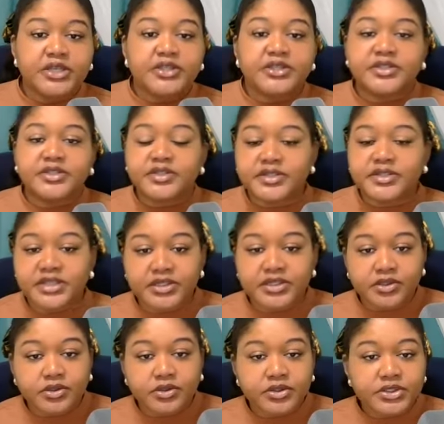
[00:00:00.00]
This is
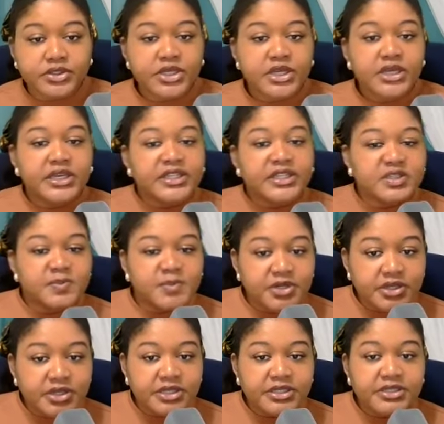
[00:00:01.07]
skills,
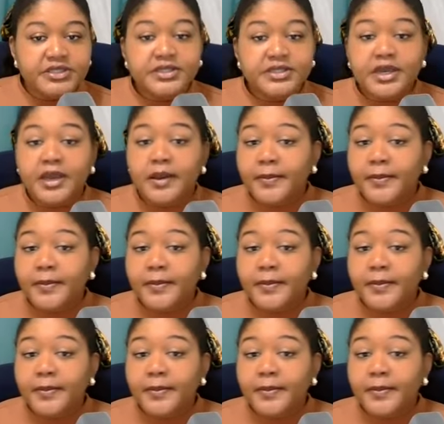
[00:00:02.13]
experience,